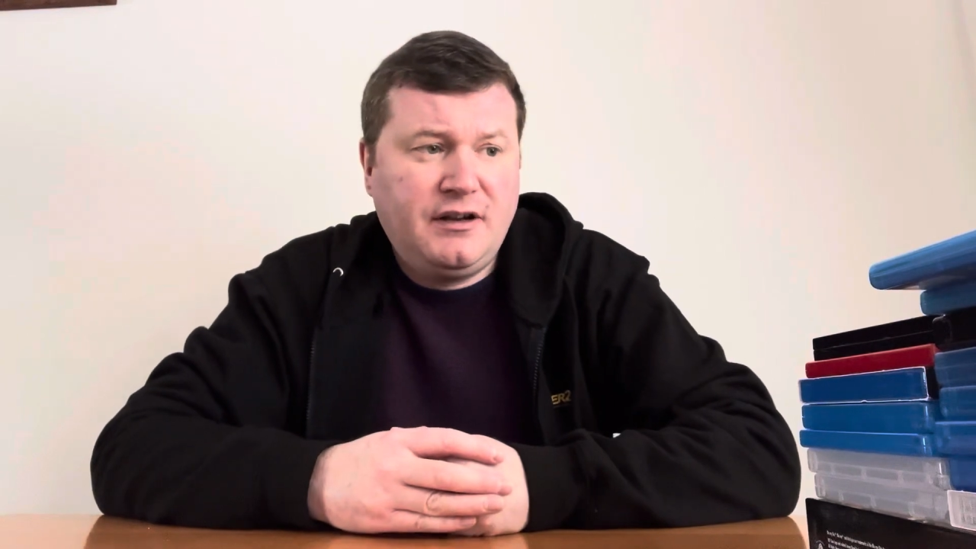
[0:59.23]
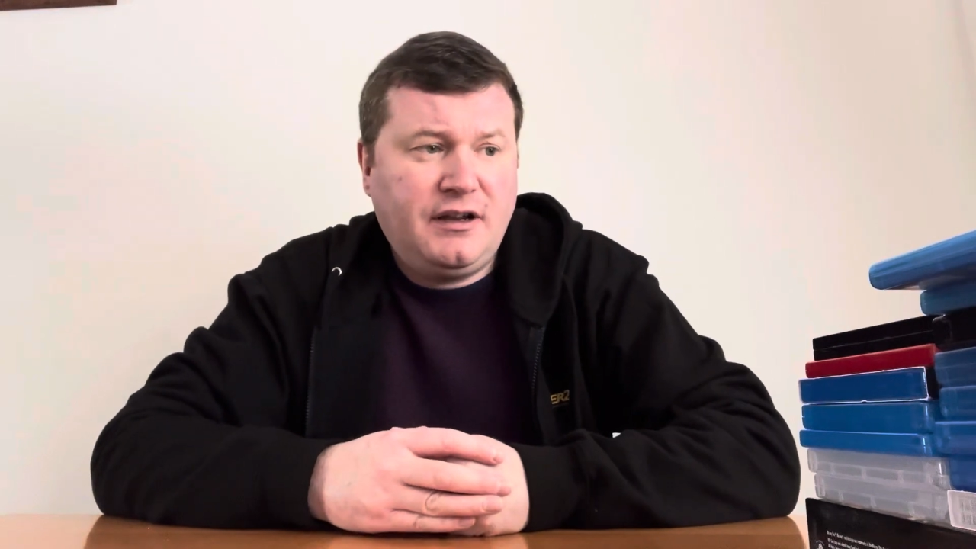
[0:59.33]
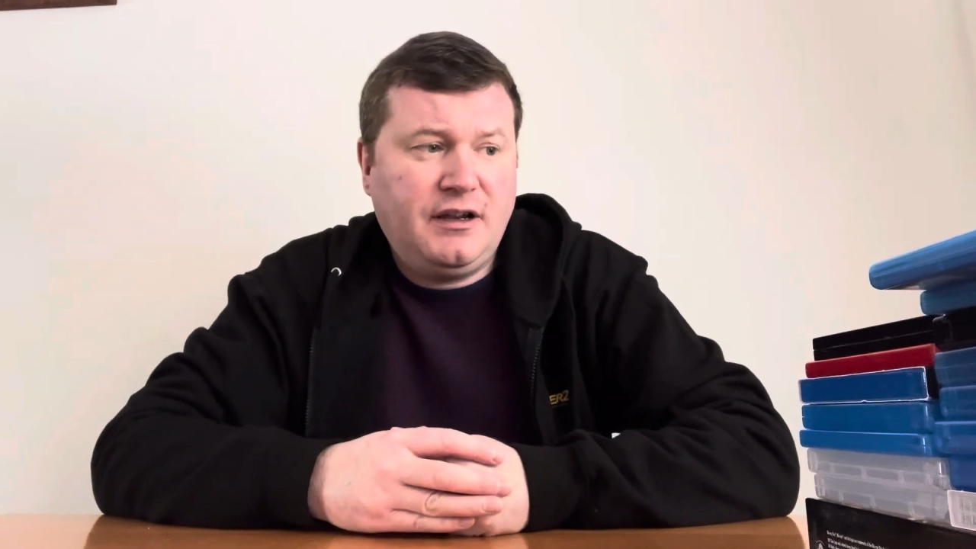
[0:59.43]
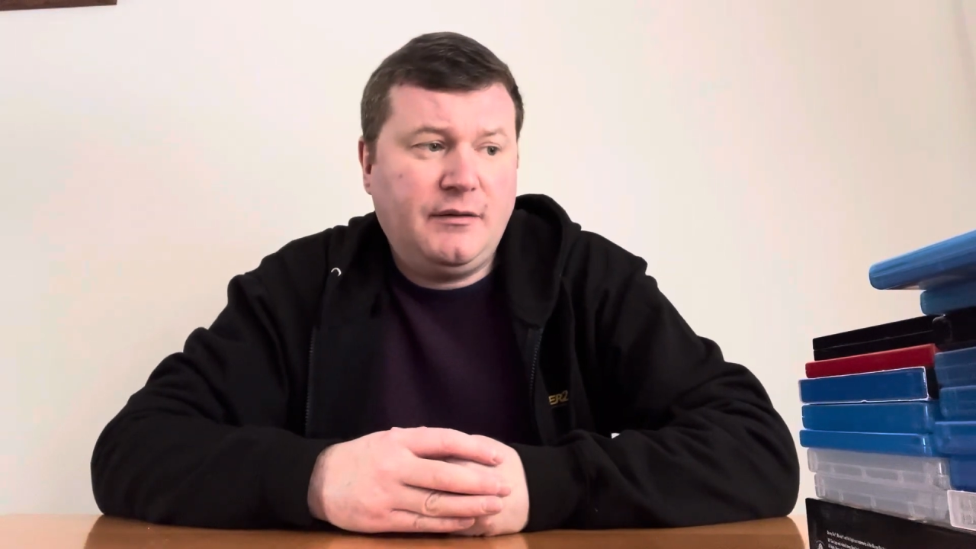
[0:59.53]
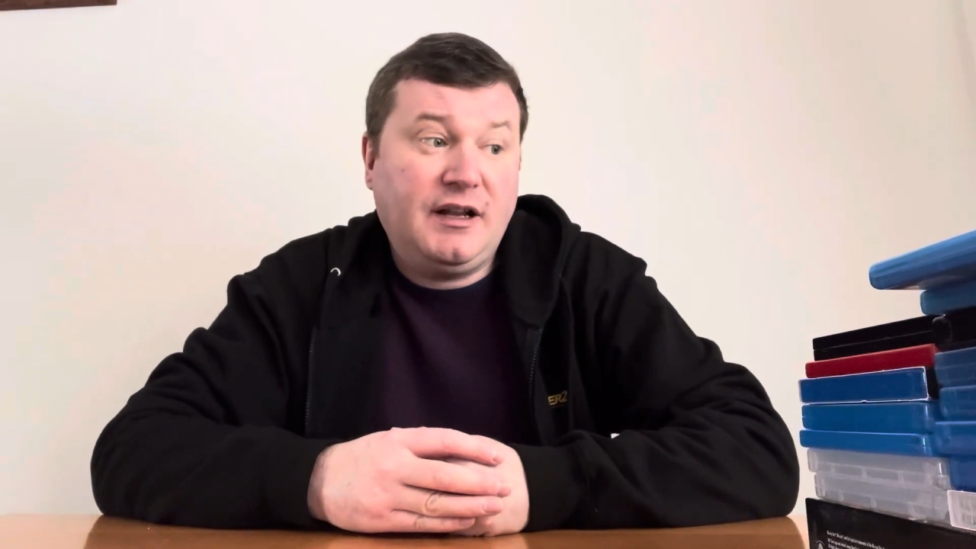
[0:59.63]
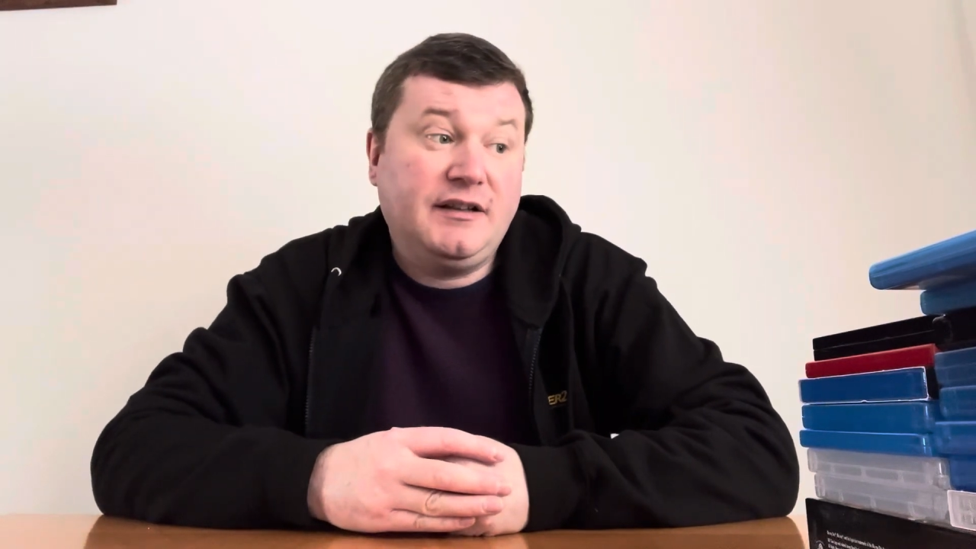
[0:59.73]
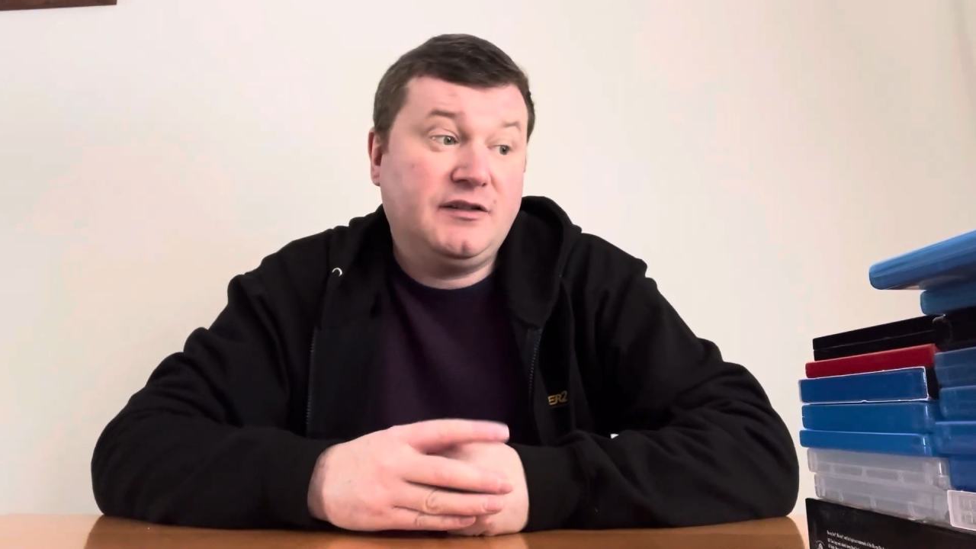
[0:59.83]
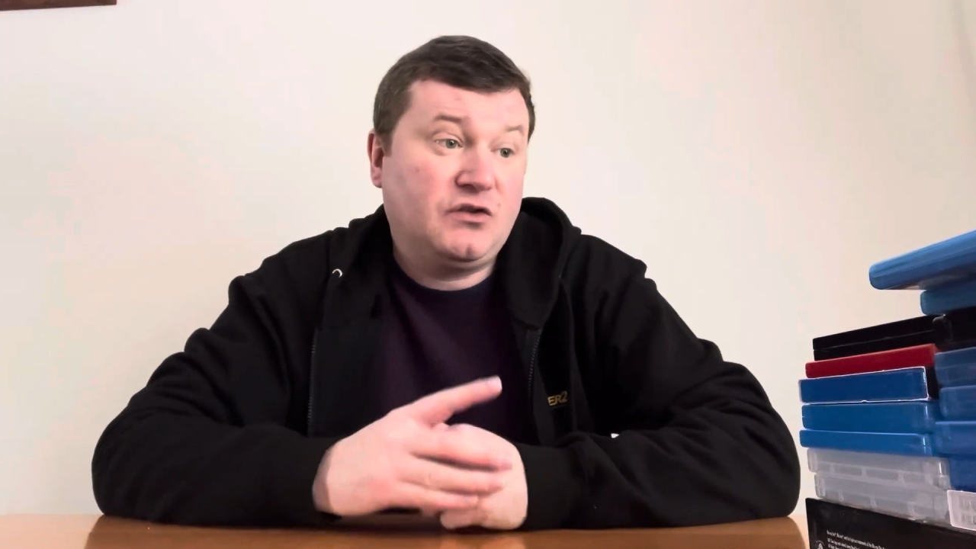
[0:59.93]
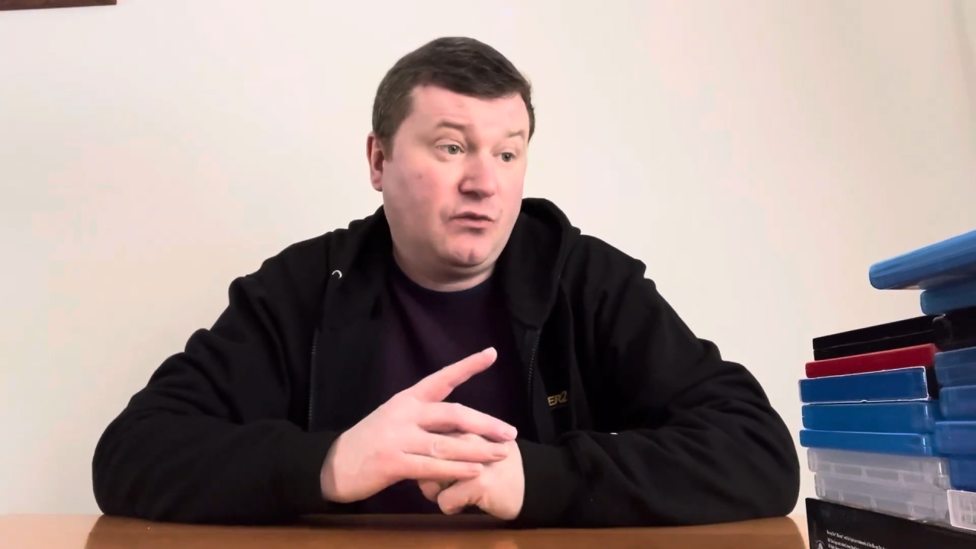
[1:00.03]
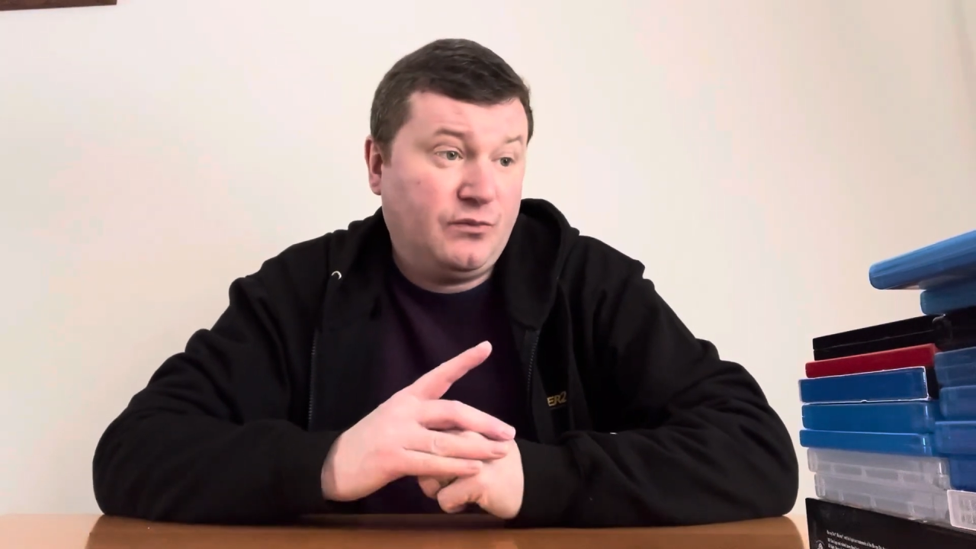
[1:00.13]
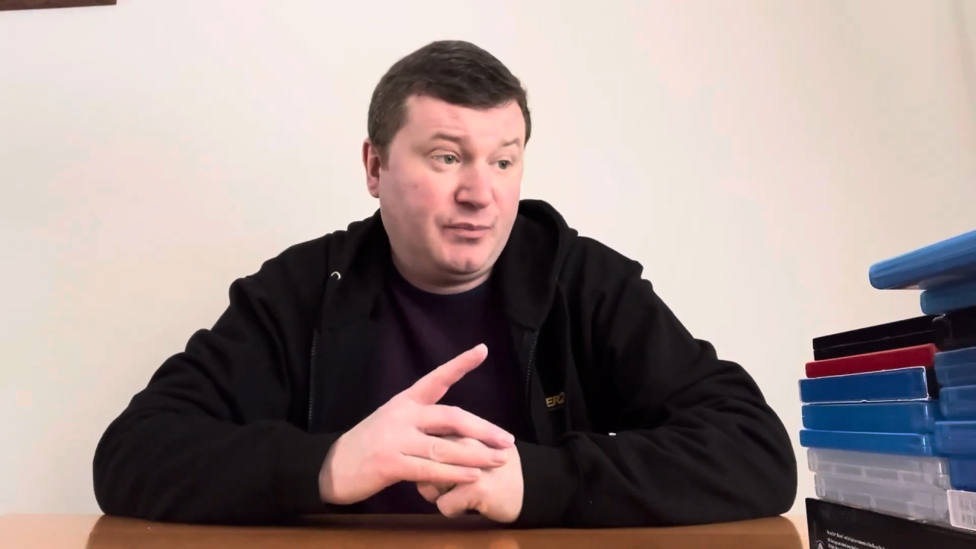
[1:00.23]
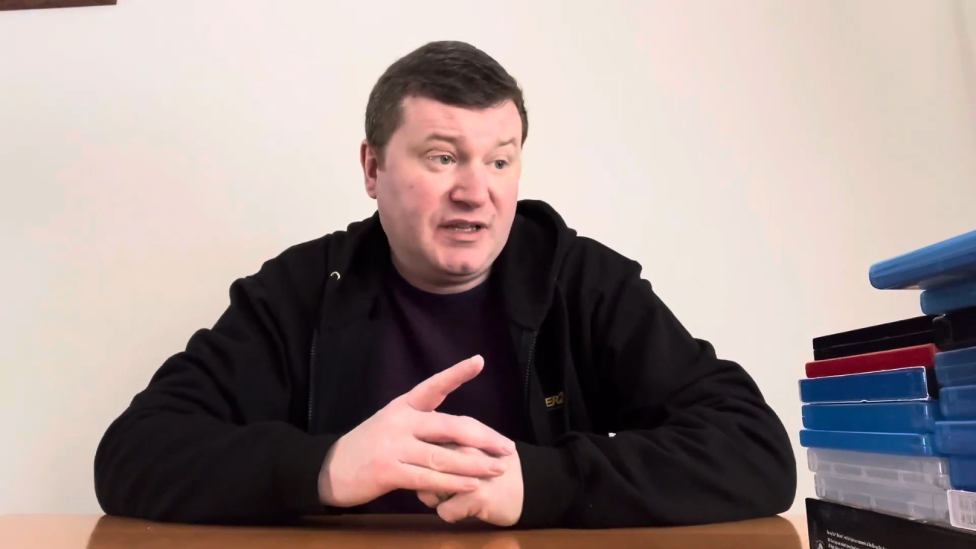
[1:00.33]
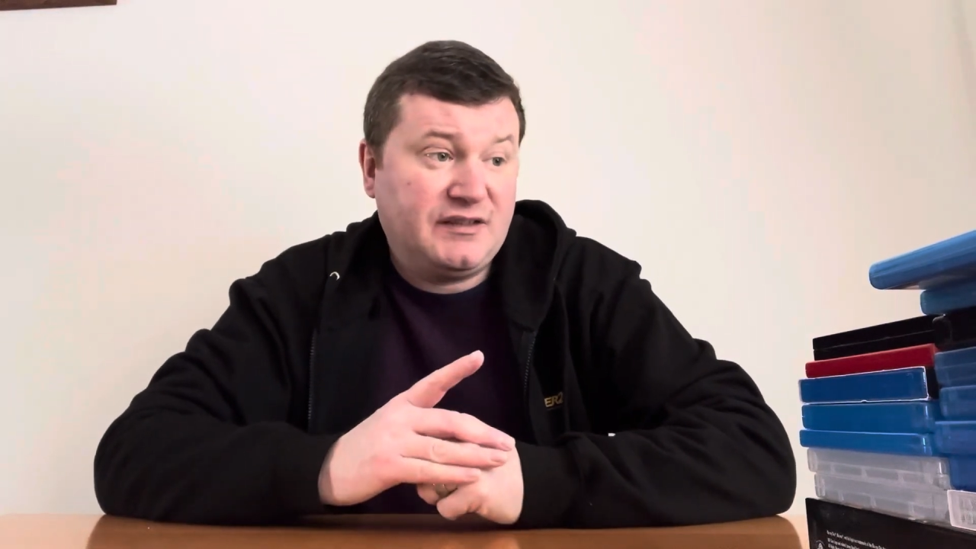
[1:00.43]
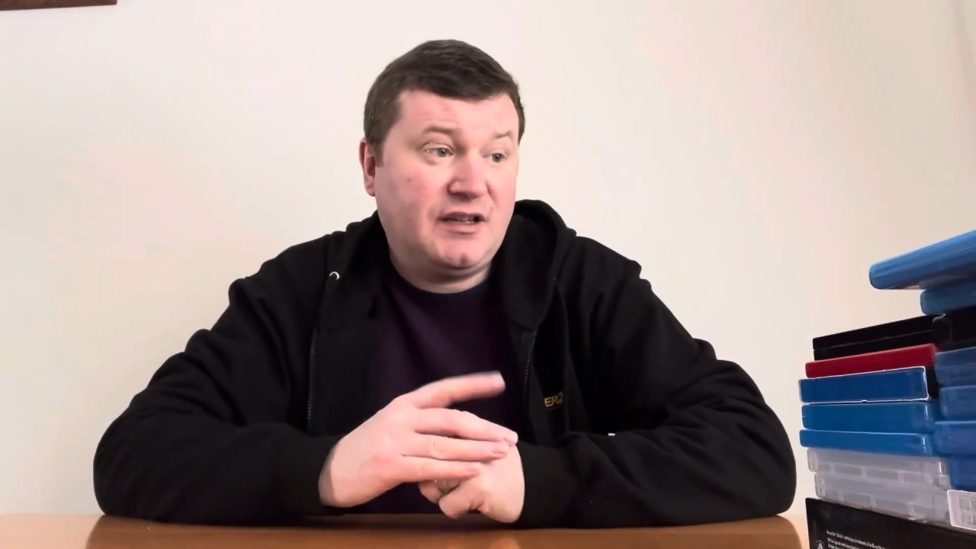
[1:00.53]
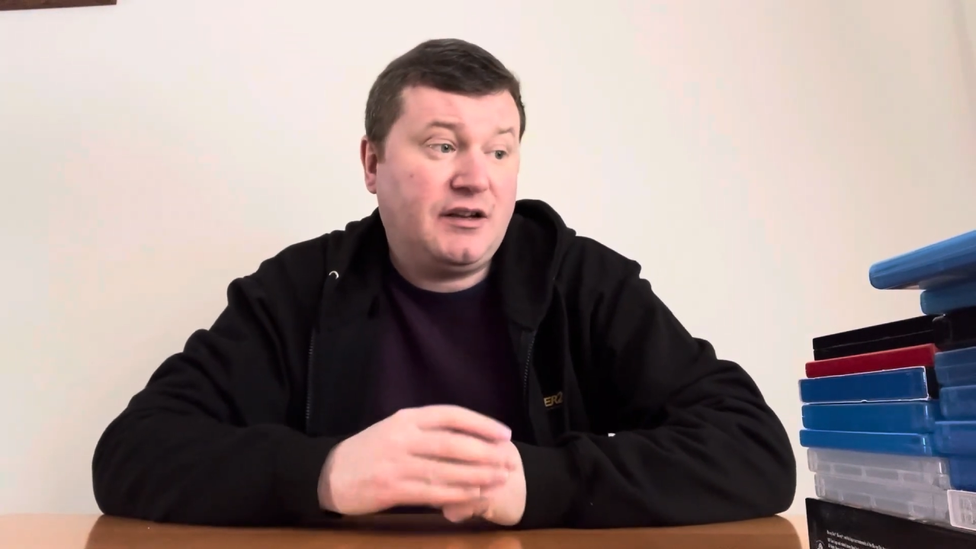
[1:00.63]
And there's some
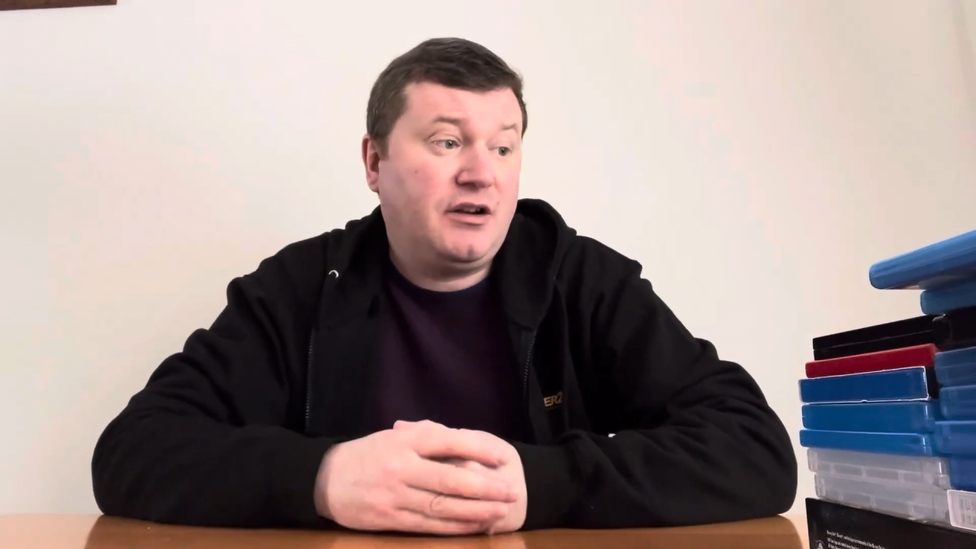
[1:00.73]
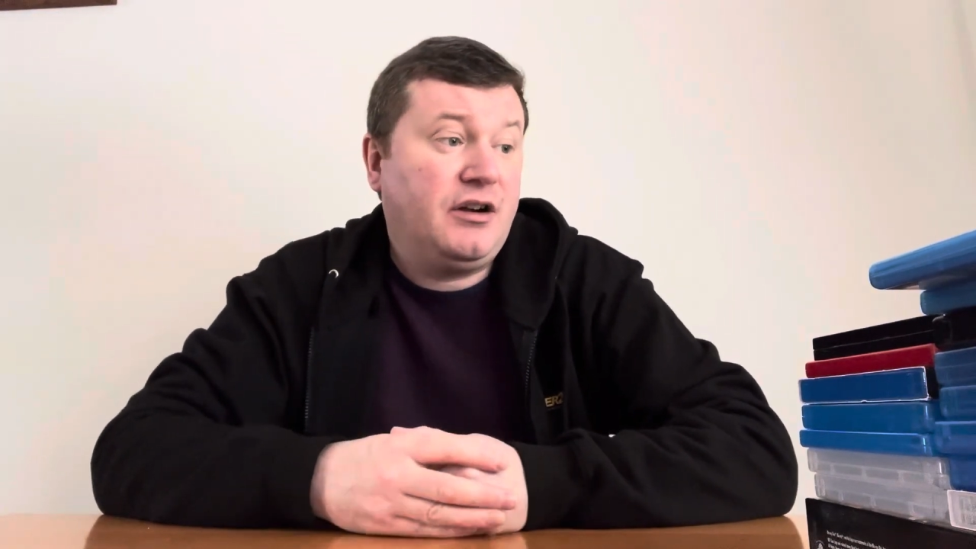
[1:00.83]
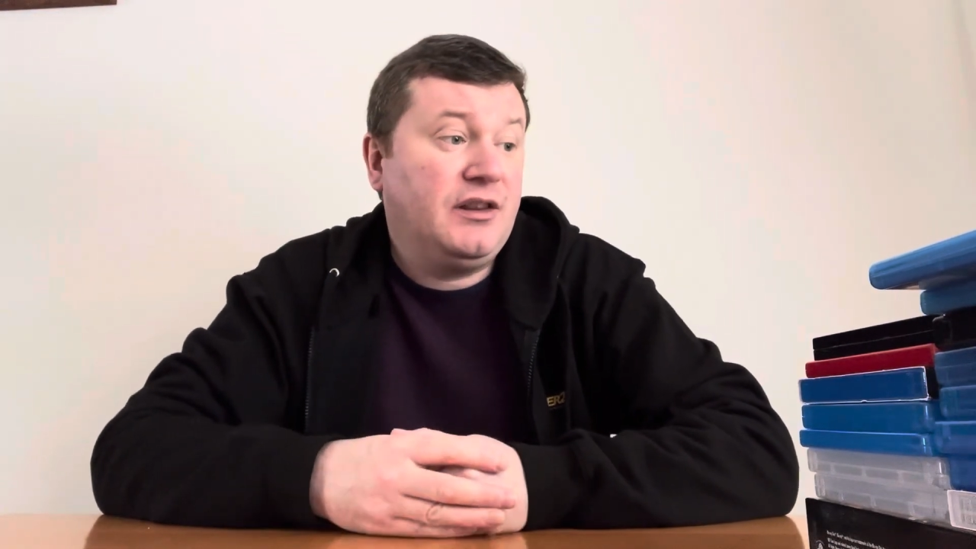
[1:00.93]
bits that I got